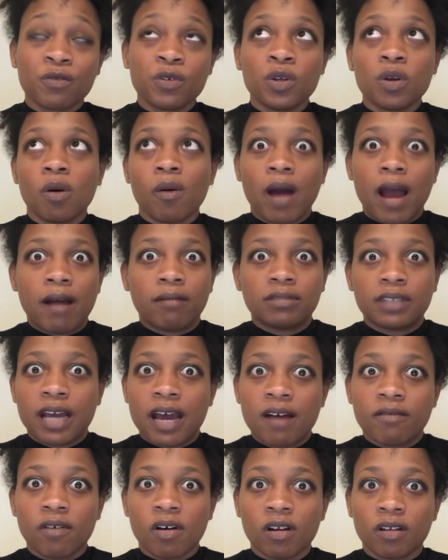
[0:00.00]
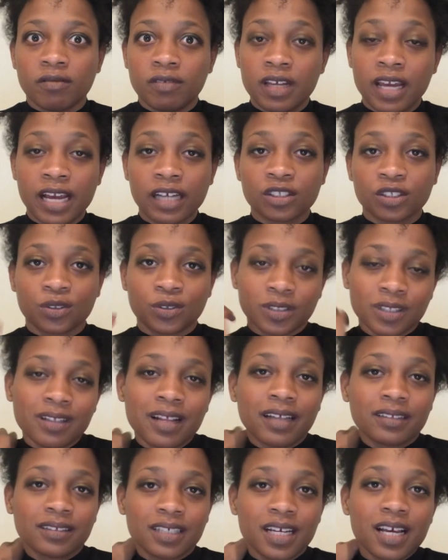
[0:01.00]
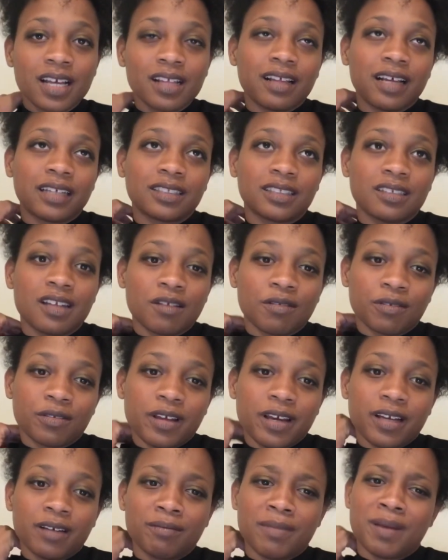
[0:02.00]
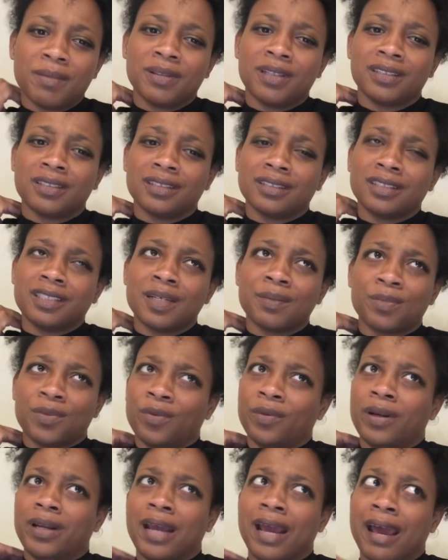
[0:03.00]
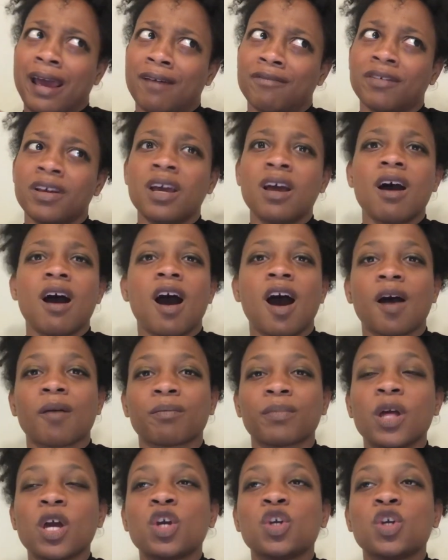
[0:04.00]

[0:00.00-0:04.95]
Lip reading: You don't have to have all of the answers. And that's another thing. Maybe this is tip 3.5.